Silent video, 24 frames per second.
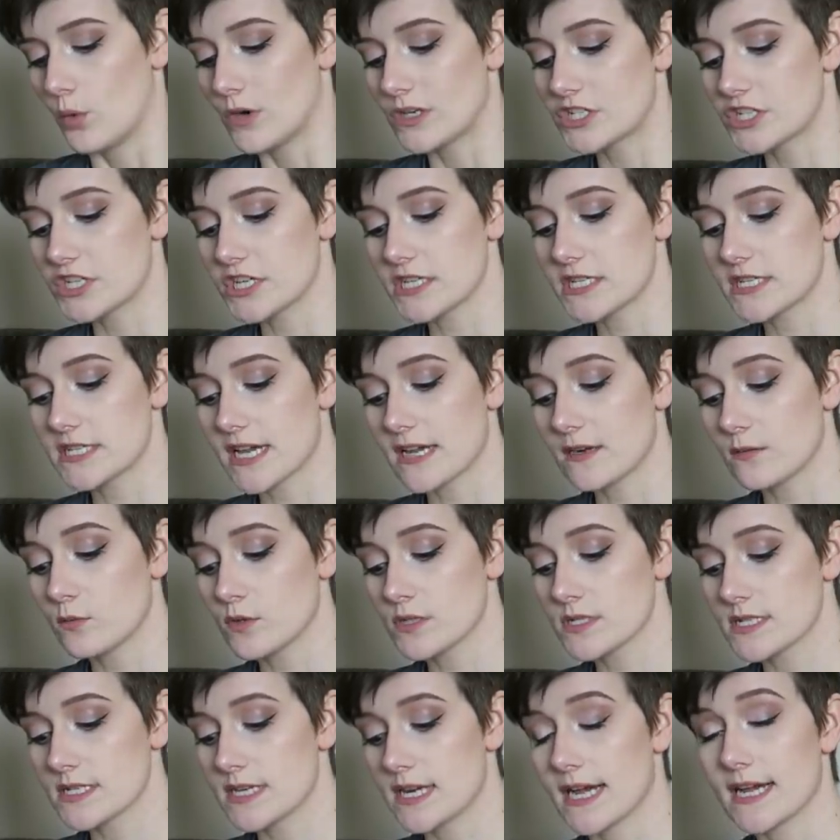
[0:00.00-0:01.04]
What she said
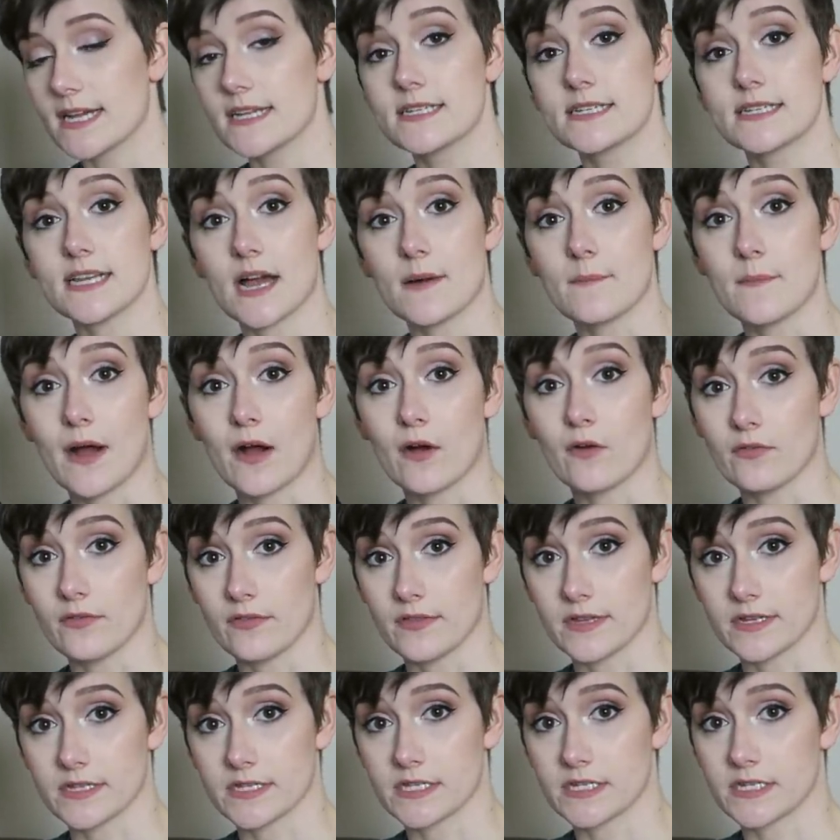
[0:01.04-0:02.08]
was nice about
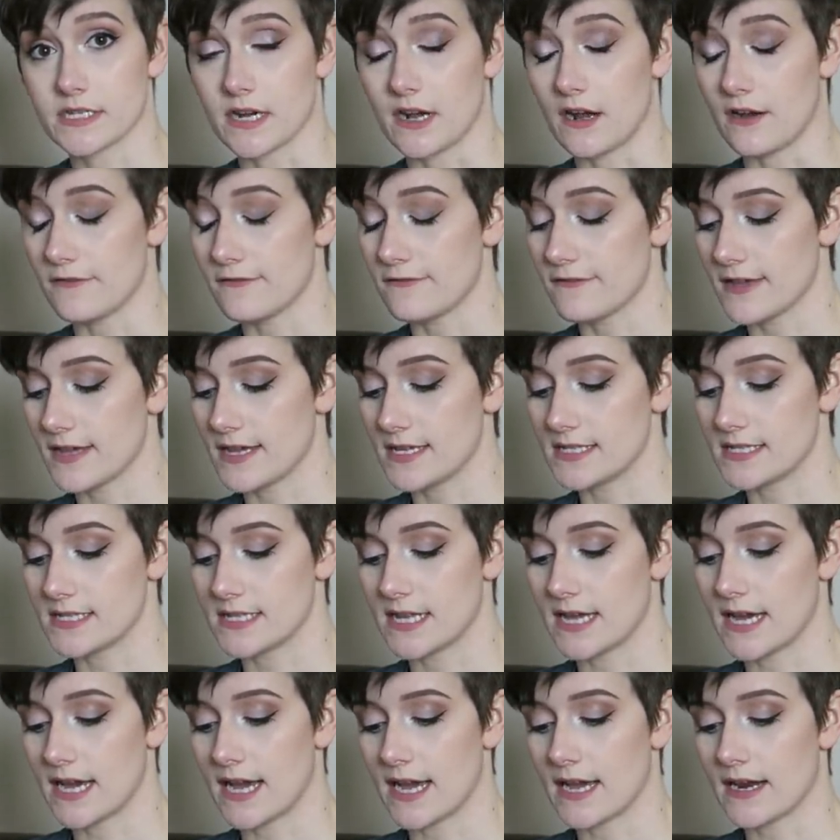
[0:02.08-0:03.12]
this stuff is
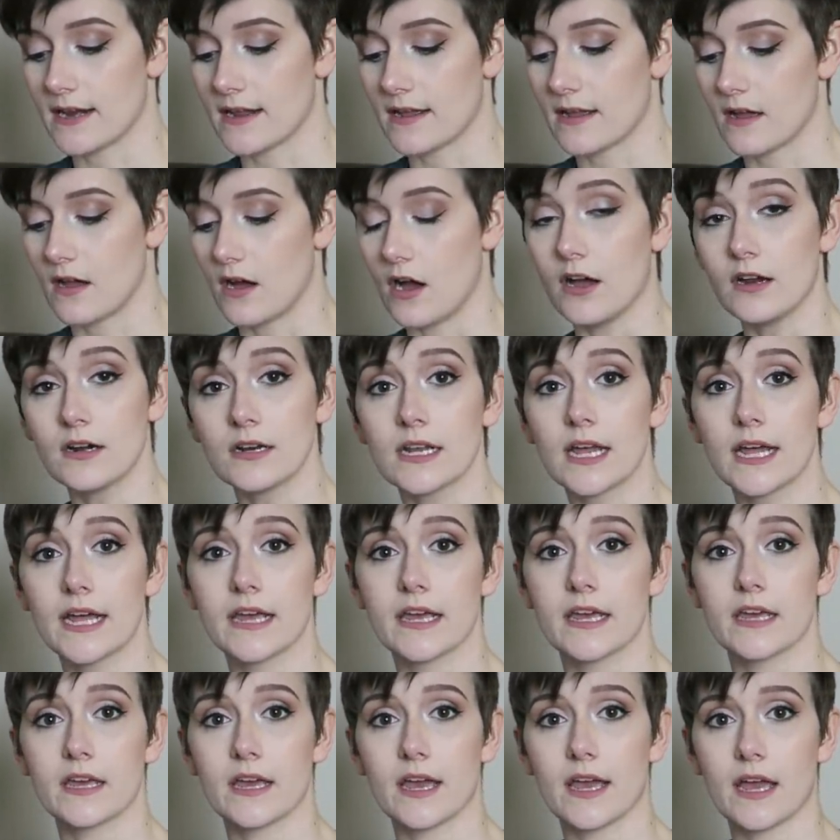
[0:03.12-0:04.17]
that
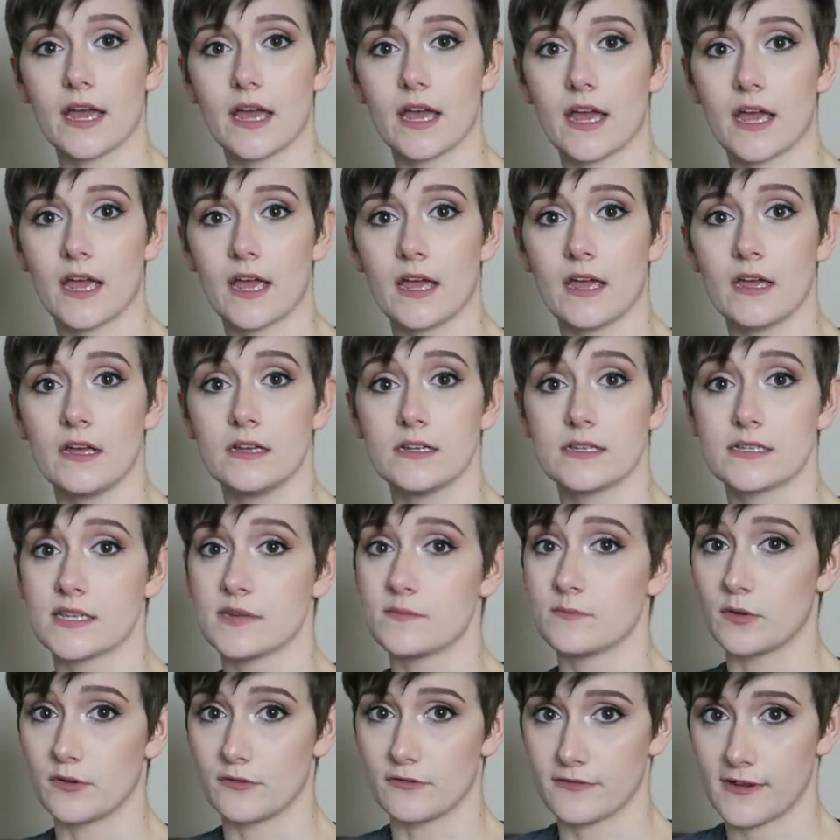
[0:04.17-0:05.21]
unlike a
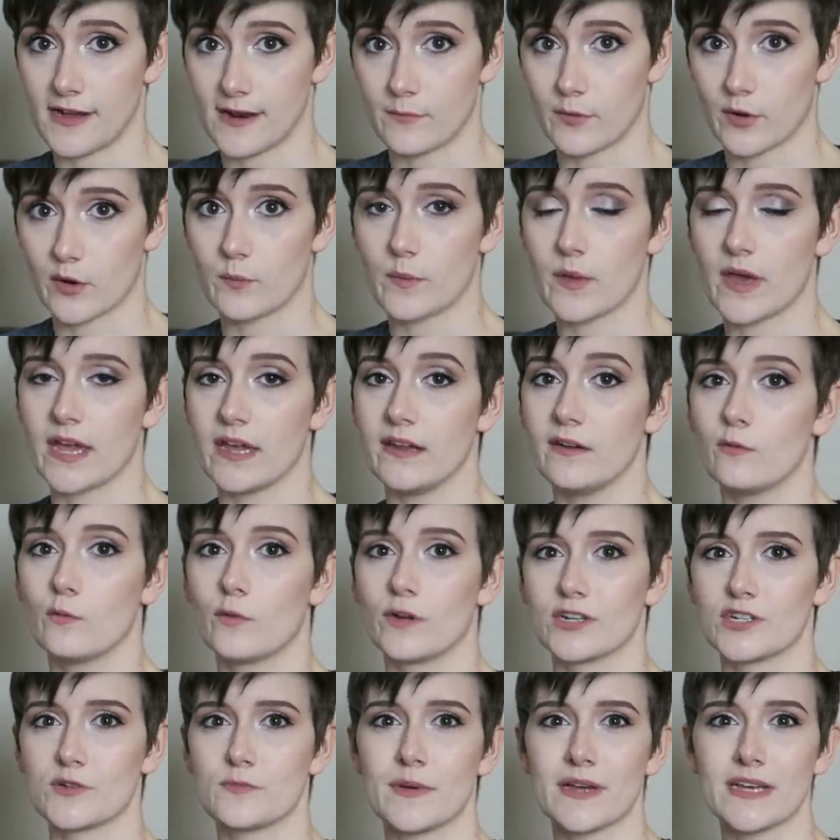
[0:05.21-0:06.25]
simple fabric paint,
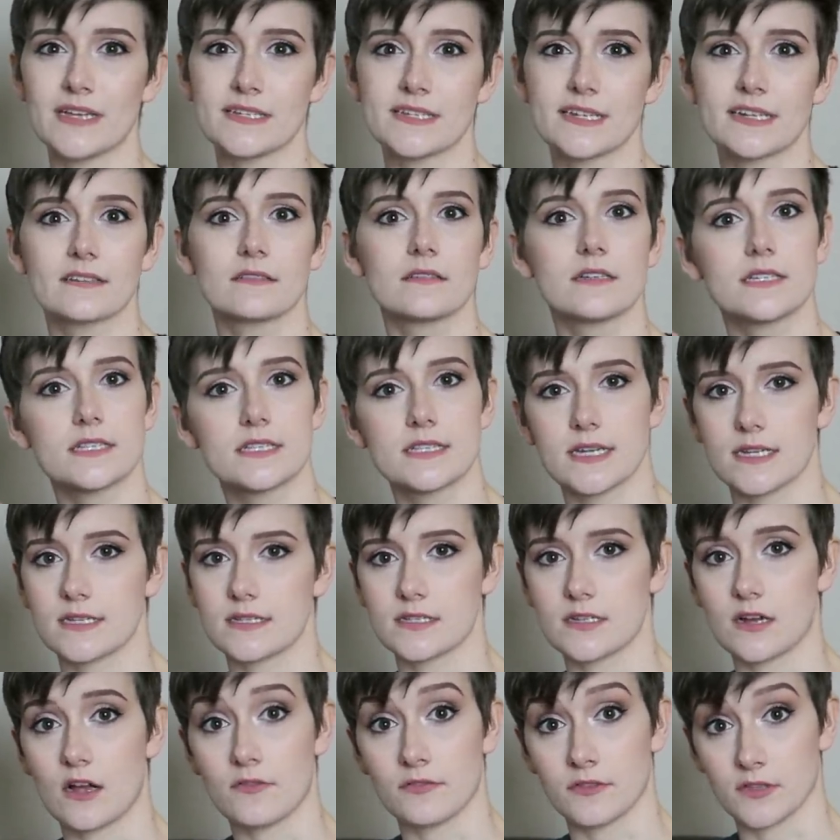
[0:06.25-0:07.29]
which basically
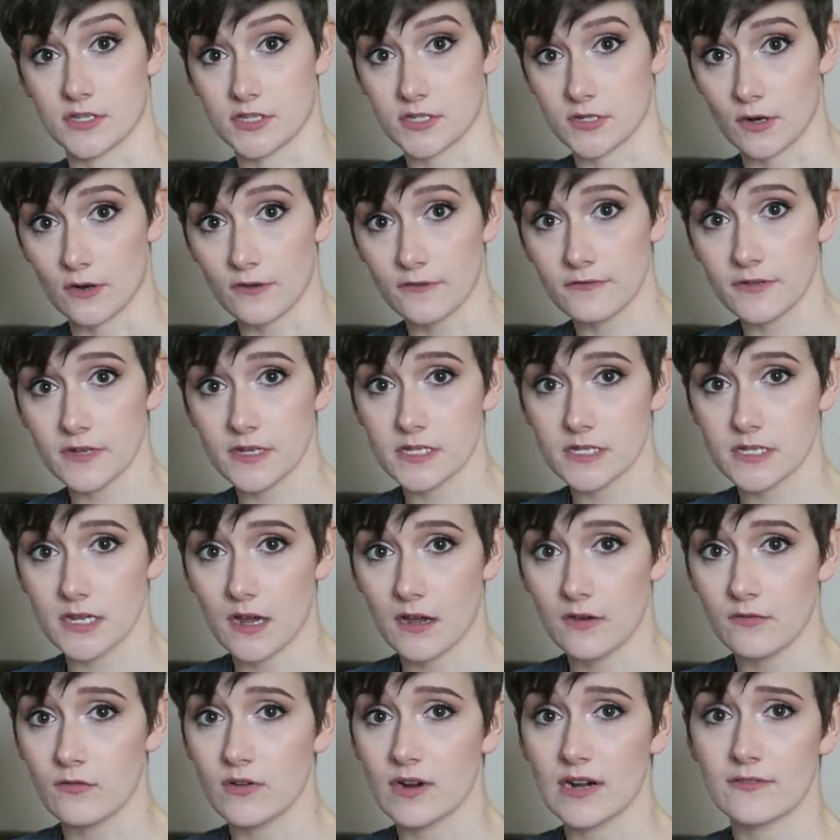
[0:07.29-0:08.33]
sits on the surface
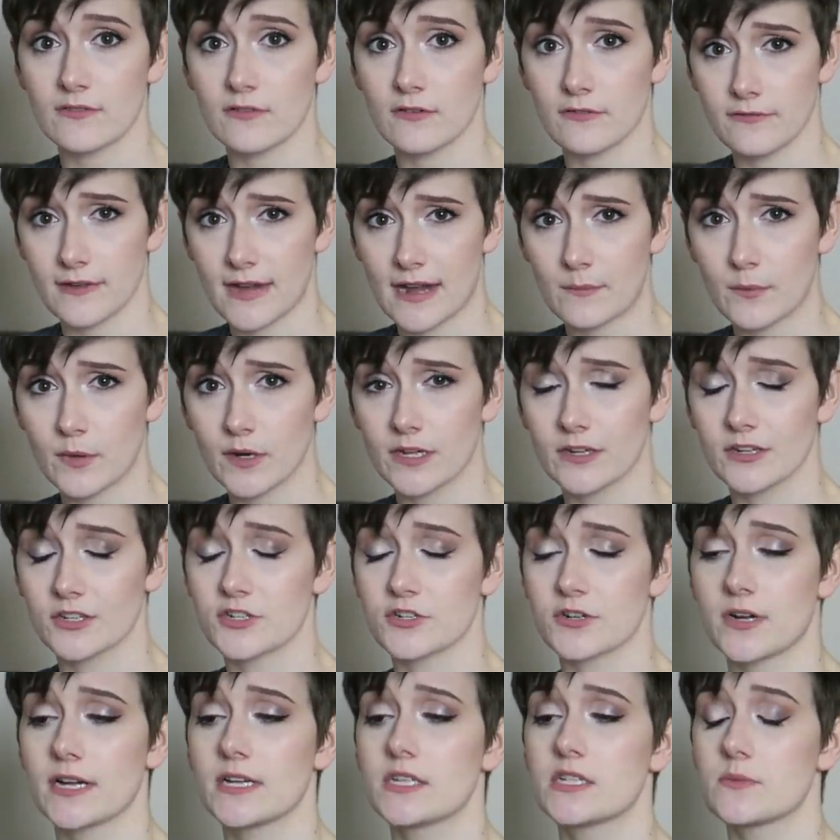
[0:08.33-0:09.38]
of whatever fabric you're
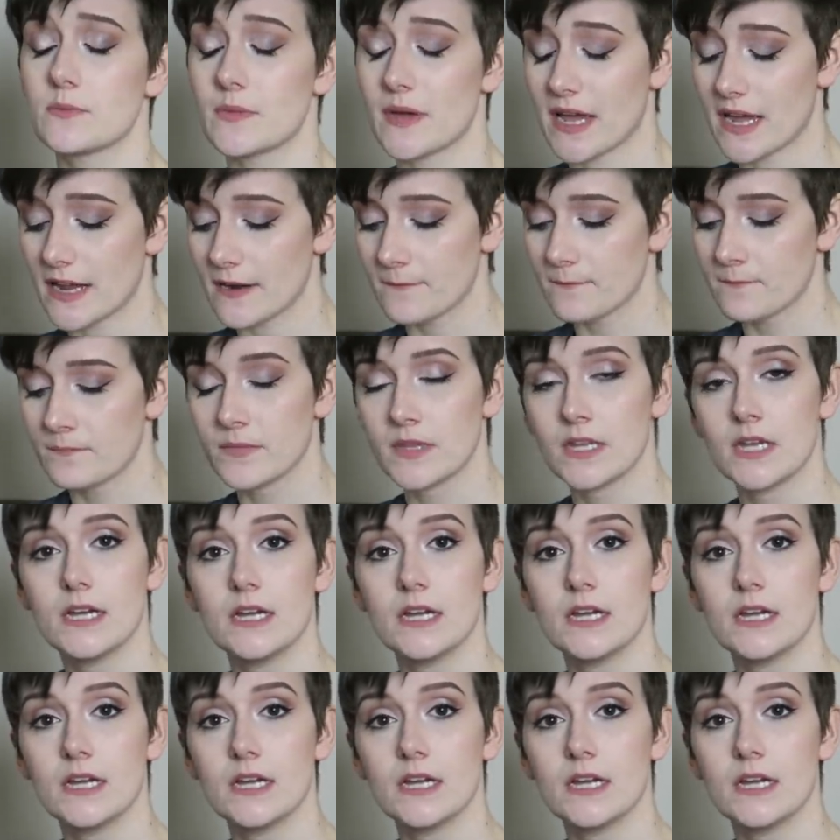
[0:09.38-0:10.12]
trying to paint,